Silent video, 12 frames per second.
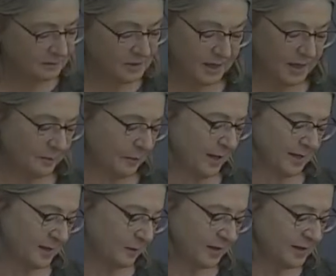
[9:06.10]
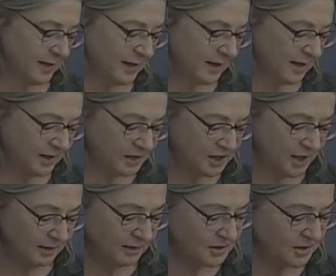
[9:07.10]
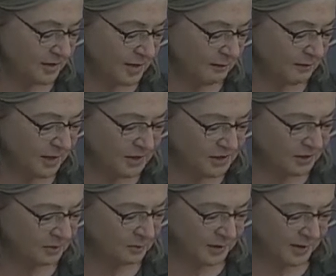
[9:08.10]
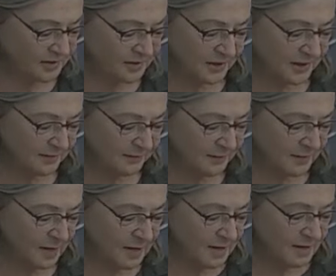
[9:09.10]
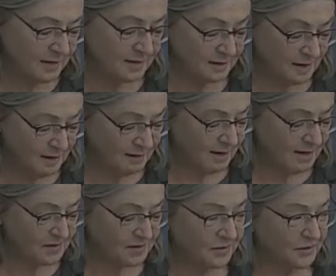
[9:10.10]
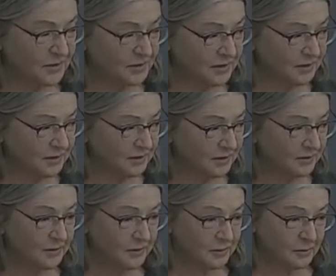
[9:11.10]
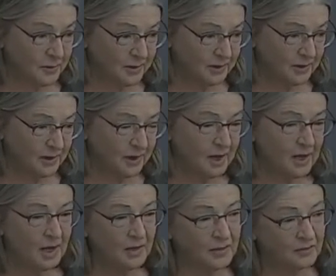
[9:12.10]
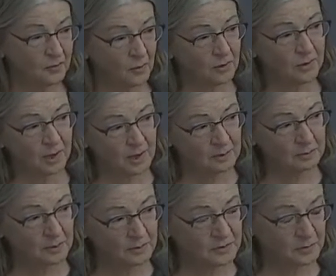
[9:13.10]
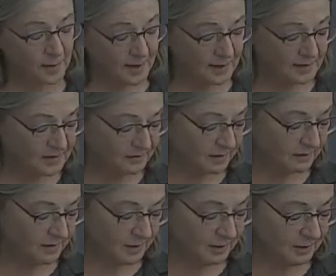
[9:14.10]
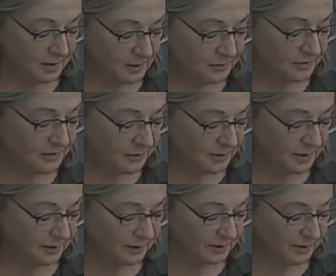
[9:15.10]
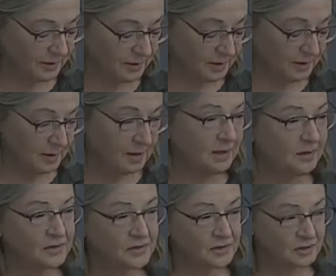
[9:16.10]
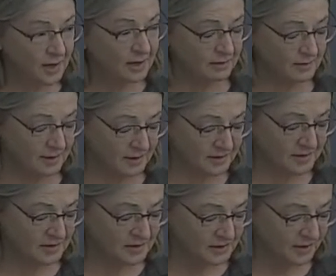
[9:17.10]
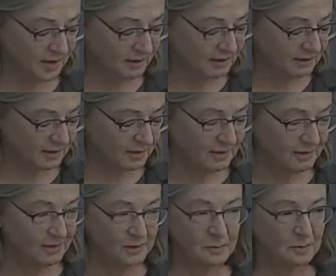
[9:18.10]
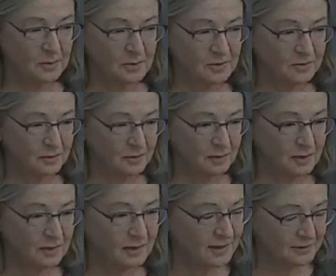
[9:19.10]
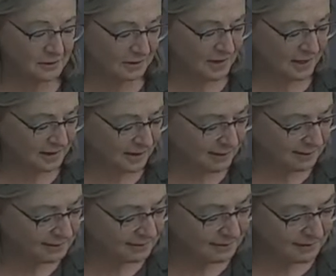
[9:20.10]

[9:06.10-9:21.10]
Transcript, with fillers: We can't possibly take on a challenge of that range and complexity. Its allies are the heat, the humidity, and the four compost piles of our very own doing. Its strength is its strength, unmerciful, unrelenting.